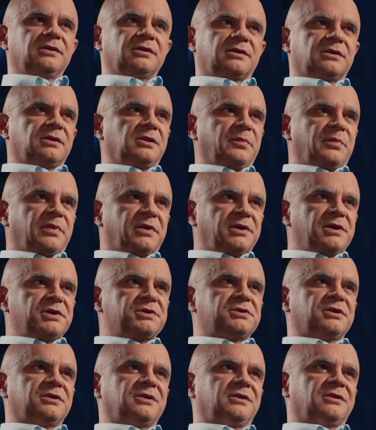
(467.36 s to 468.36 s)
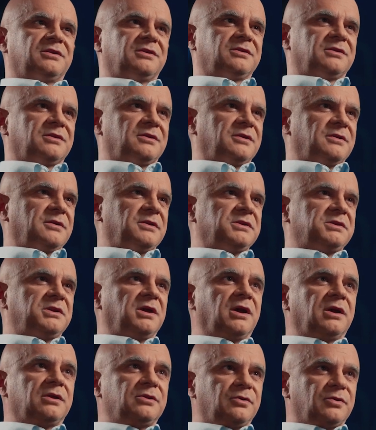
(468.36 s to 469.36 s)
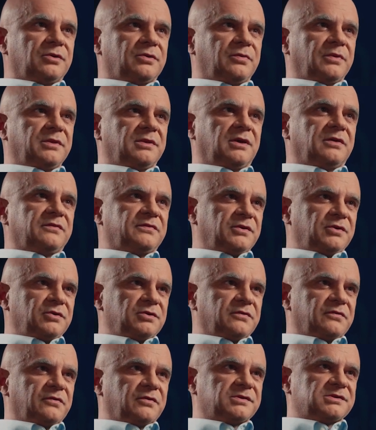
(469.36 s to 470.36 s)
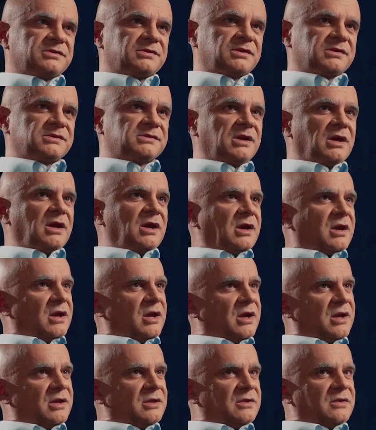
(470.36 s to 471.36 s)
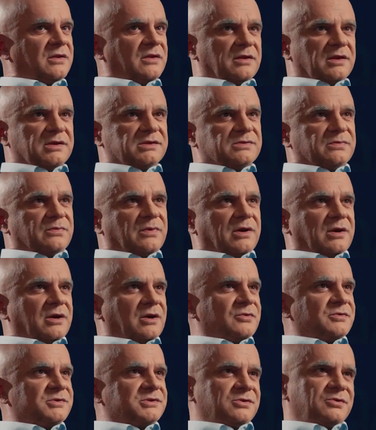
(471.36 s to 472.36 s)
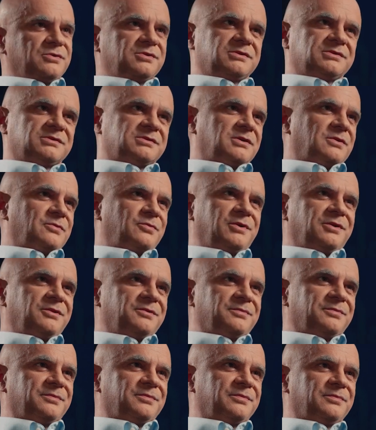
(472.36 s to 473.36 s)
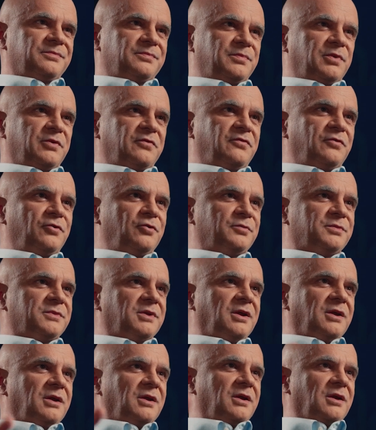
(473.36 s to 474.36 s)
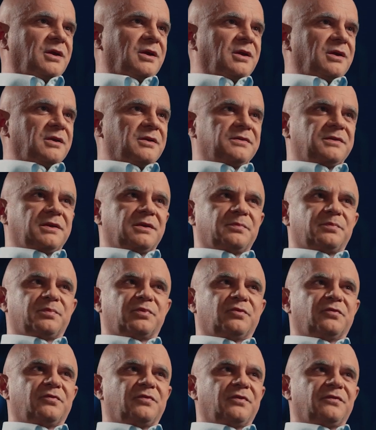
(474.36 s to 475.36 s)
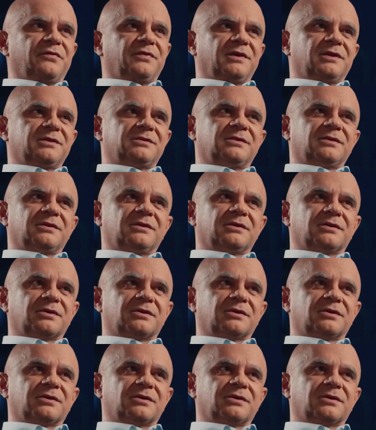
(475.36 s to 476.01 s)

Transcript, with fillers: collaboration and dialogue with other universities. And that's why our students are well performed. The proof of that,